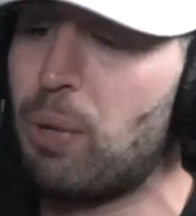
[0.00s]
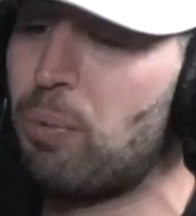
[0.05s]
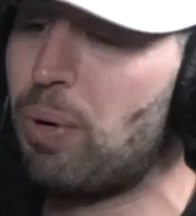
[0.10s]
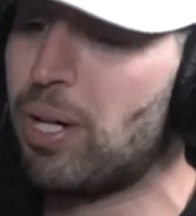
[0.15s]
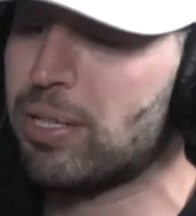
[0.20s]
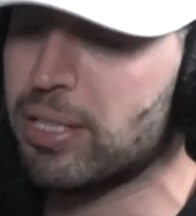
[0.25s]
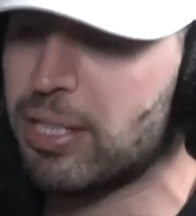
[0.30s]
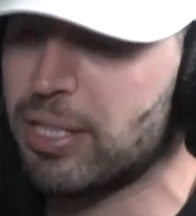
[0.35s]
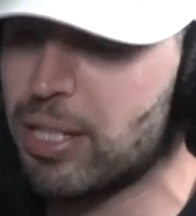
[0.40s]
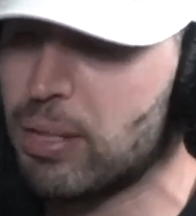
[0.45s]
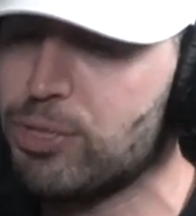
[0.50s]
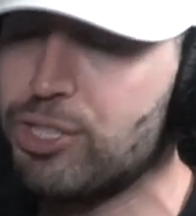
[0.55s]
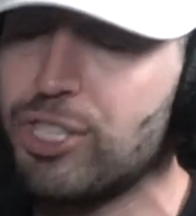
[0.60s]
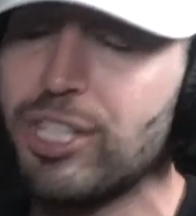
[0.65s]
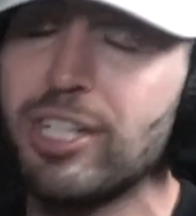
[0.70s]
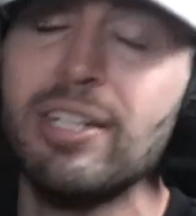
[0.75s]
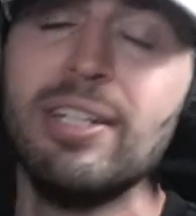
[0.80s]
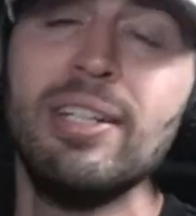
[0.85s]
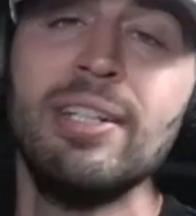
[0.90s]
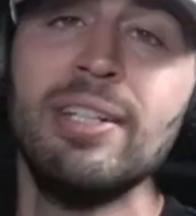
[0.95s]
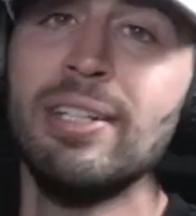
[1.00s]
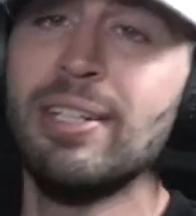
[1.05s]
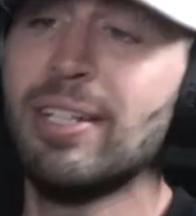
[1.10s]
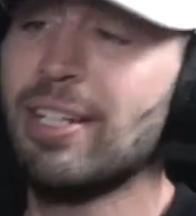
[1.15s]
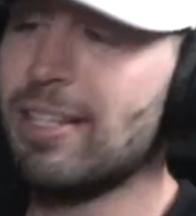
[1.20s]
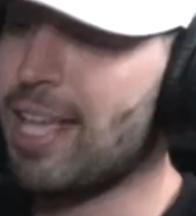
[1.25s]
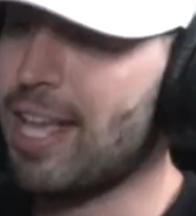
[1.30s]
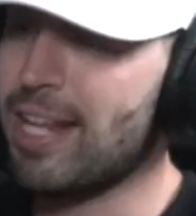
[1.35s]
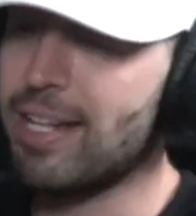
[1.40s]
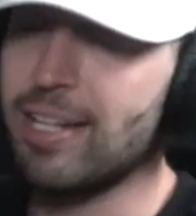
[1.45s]
I want the coaching.
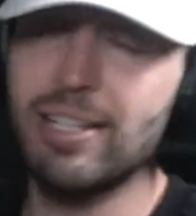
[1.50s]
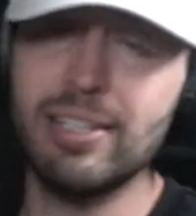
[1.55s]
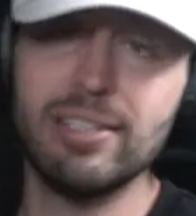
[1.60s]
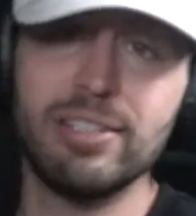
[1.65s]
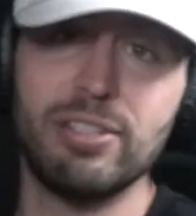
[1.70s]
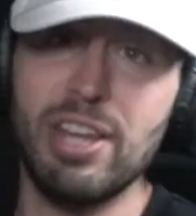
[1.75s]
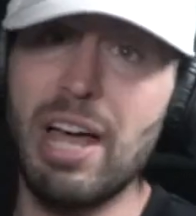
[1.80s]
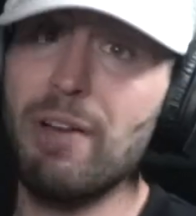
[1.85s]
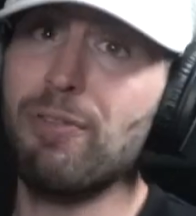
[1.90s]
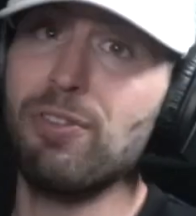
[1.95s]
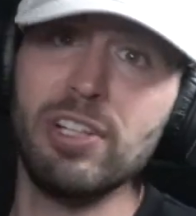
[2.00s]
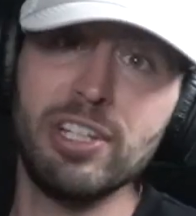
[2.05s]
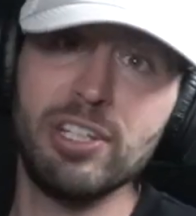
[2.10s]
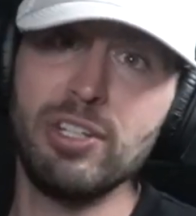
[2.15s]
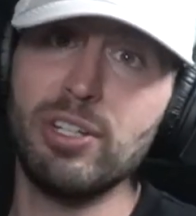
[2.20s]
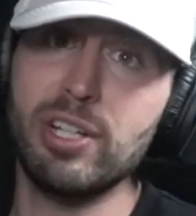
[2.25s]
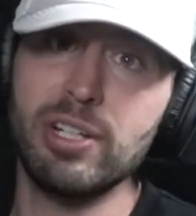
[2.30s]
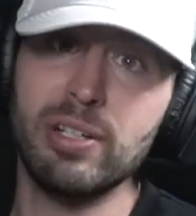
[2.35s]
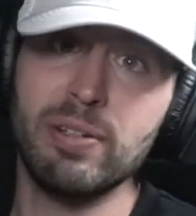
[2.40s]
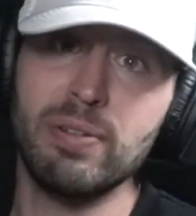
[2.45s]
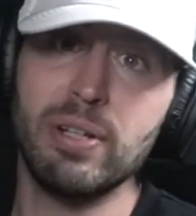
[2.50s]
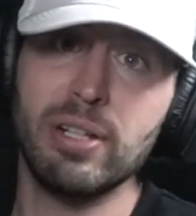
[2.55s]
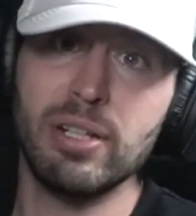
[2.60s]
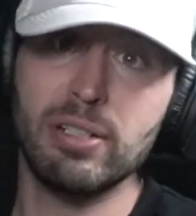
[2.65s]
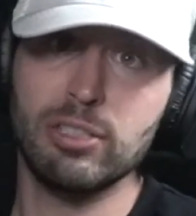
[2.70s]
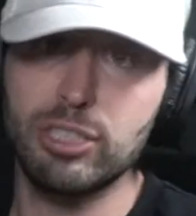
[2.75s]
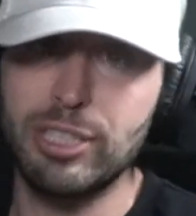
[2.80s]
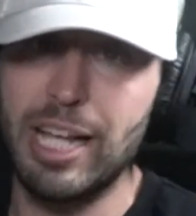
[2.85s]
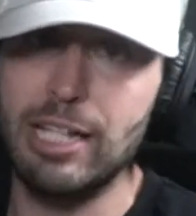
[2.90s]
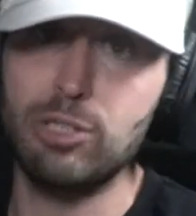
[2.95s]
Then definitely you can
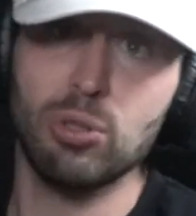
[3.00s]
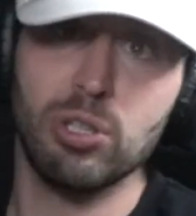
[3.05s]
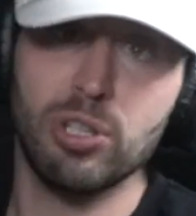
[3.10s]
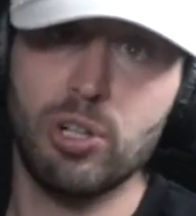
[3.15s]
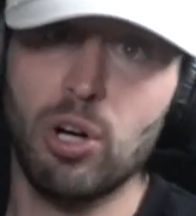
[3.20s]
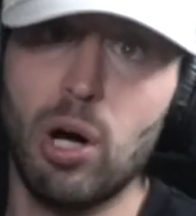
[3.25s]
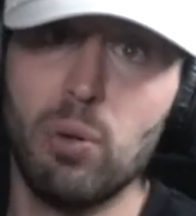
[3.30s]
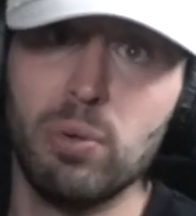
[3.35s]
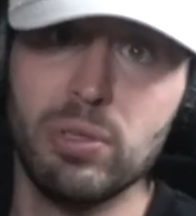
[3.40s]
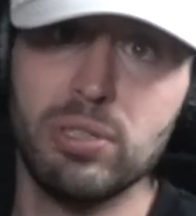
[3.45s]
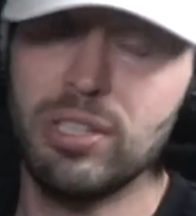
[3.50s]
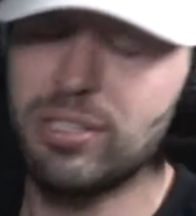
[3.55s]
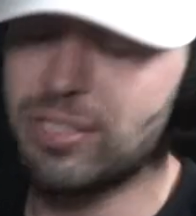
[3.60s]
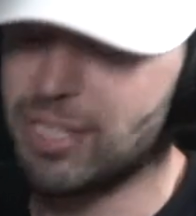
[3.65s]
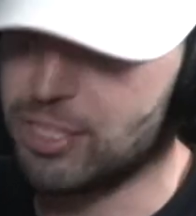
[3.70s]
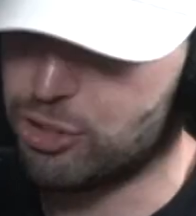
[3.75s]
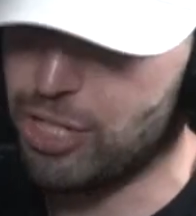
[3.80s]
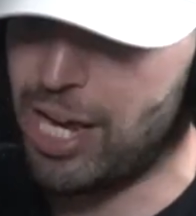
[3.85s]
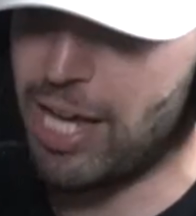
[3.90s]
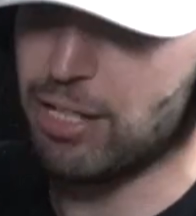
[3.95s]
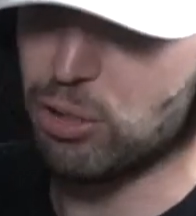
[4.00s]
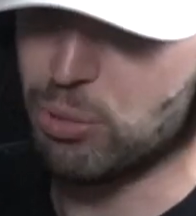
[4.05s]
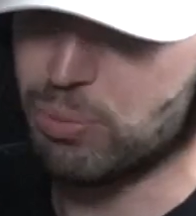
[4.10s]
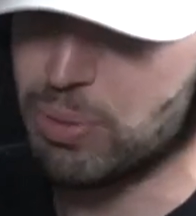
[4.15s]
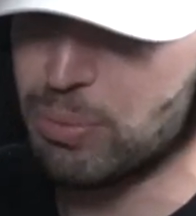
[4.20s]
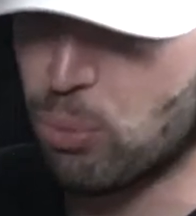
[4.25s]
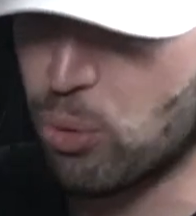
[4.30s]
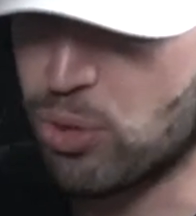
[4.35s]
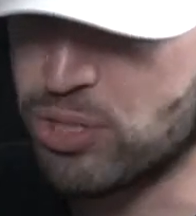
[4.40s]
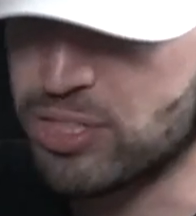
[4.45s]
schedule a call with us and chat a little
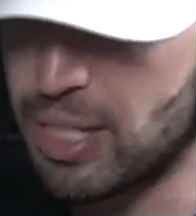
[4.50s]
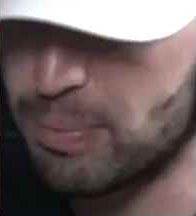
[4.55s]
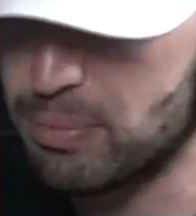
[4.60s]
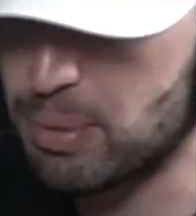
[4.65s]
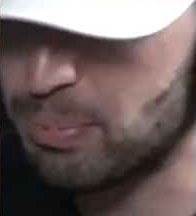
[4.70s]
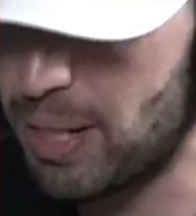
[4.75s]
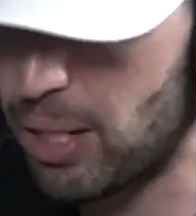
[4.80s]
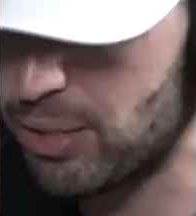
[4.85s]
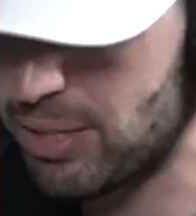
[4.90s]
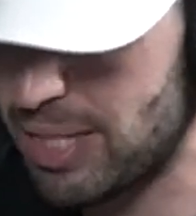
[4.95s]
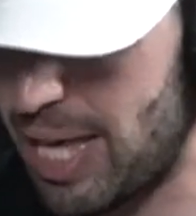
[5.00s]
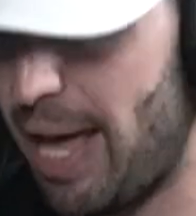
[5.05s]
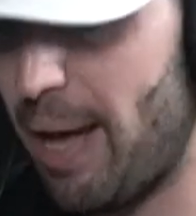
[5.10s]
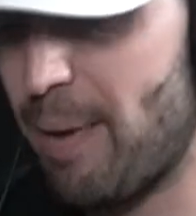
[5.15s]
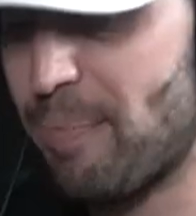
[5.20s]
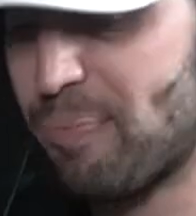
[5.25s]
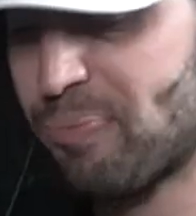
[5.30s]
bit more in depth about that.